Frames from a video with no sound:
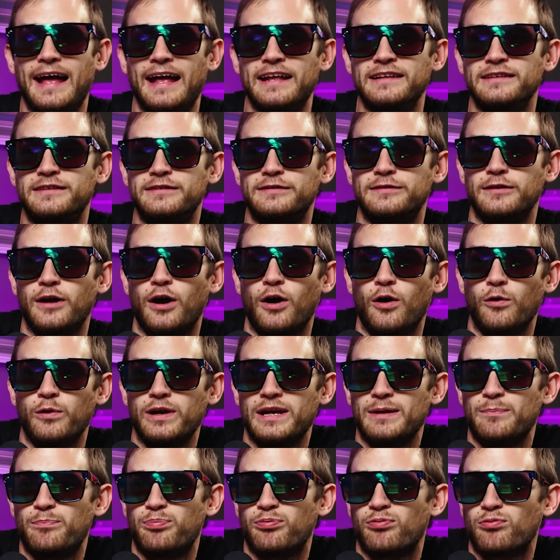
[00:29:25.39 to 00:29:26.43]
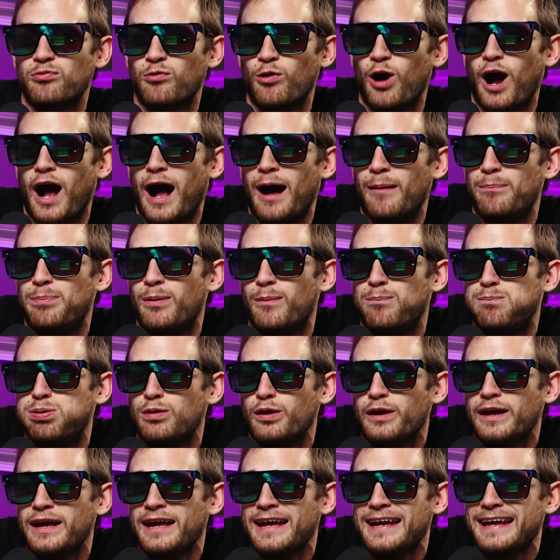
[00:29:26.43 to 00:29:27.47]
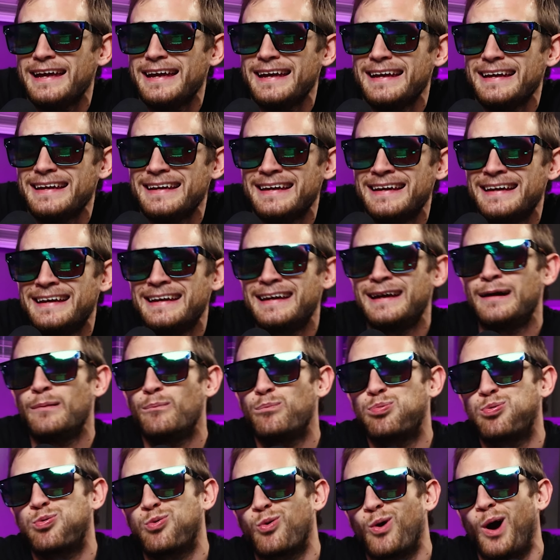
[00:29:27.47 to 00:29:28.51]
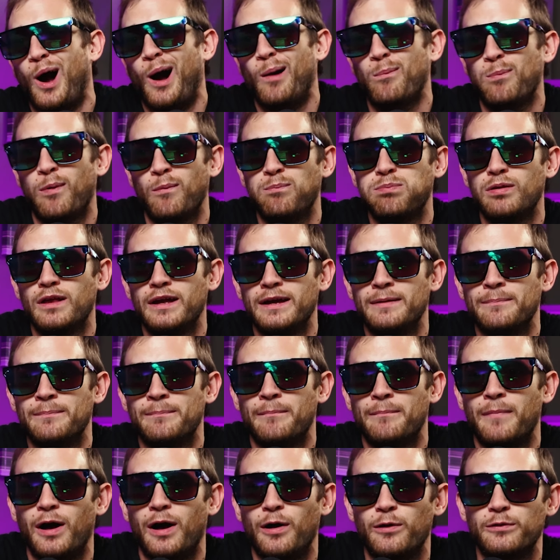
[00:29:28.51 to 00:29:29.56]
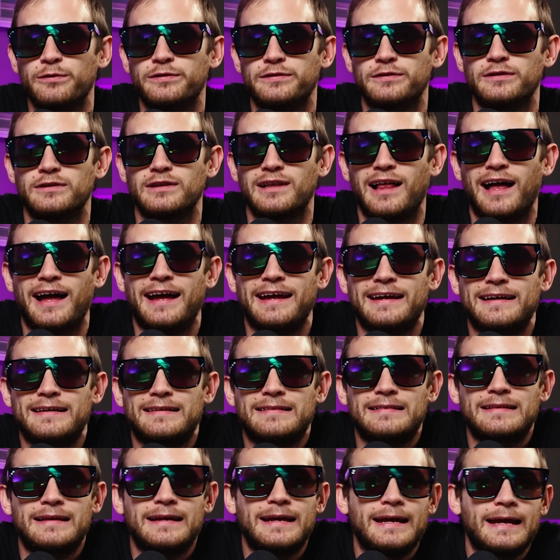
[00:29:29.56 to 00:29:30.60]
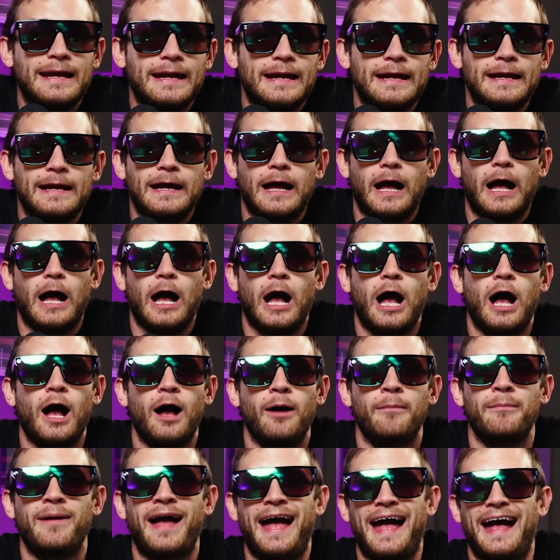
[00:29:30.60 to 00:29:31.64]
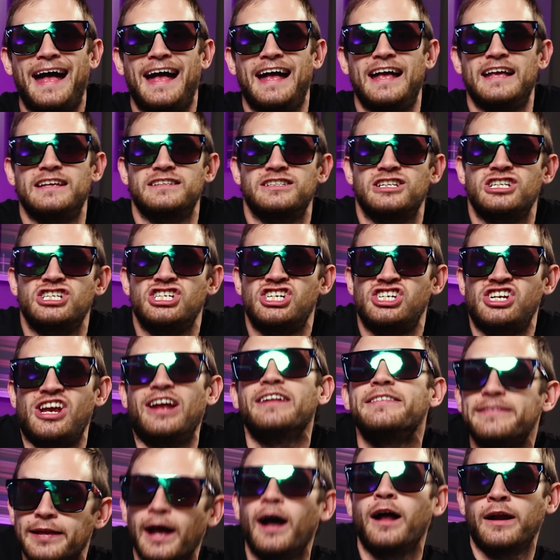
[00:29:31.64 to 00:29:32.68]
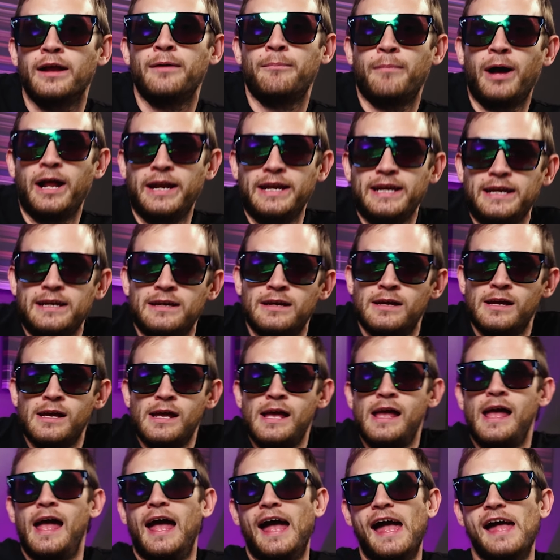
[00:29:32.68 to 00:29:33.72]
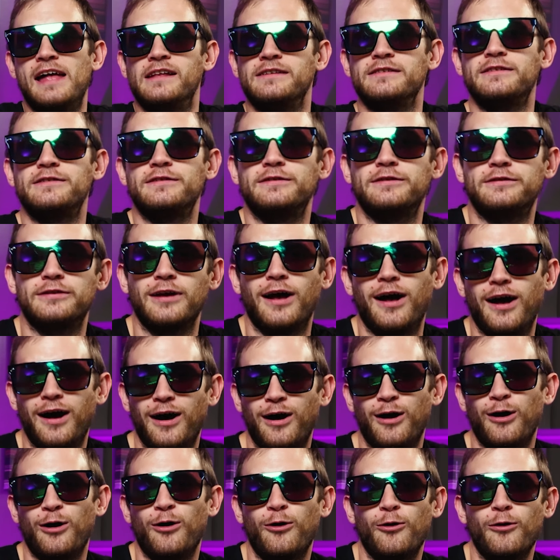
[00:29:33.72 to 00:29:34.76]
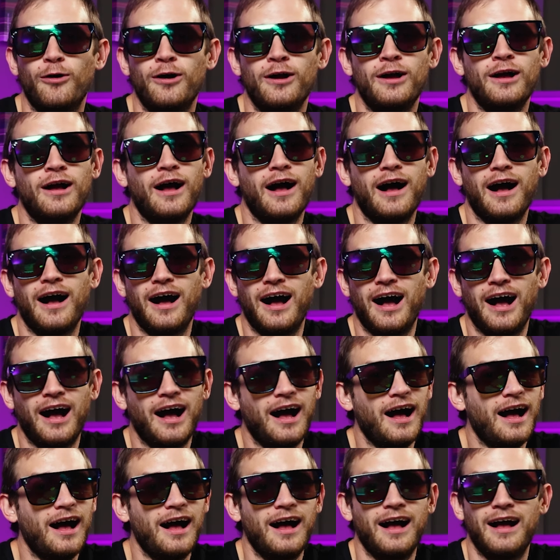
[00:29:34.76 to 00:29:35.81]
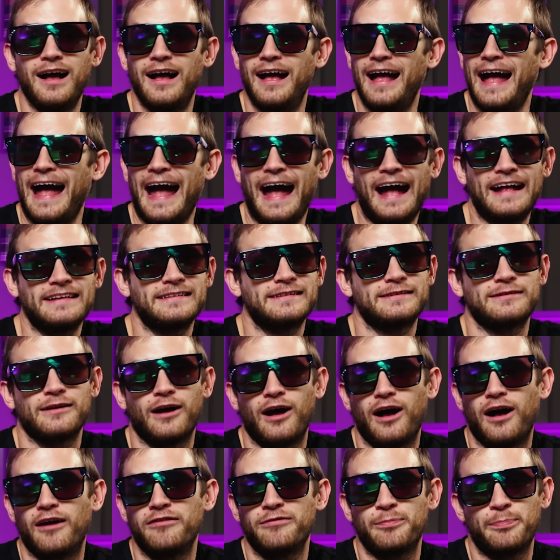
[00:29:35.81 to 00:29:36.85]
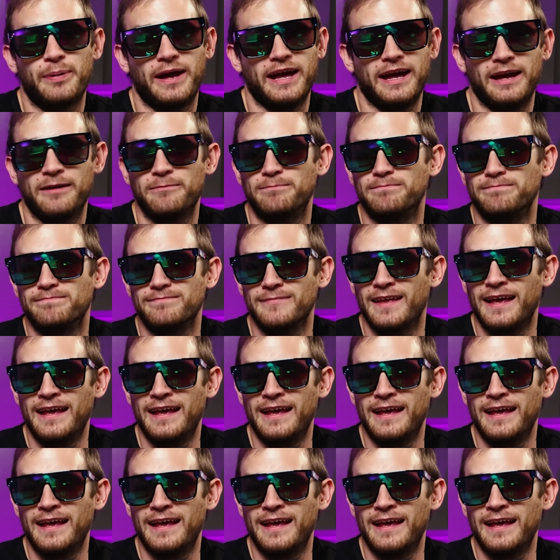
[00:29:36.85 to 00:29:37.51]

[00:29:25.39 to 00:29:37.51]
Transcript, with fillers: And so he probably, probably most likely um, has a shit ton of money. And so uh, hats off, babe.